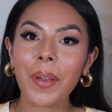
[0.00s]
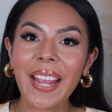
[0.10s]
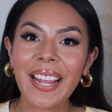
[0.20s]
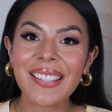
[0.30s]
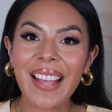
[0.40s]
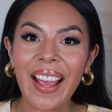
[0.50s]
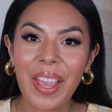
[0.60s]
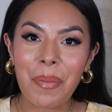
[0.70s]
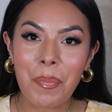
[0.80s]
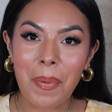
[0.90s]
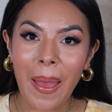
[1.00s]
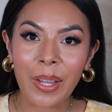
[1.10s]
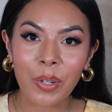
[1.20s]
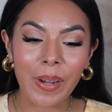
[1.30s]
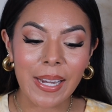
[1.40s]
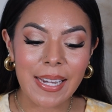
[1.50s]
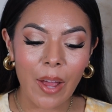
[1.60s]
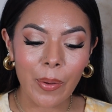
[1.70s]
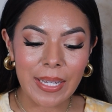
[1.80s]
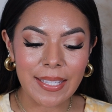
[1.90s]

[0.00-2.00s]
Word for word: Okay guys, I am back right now.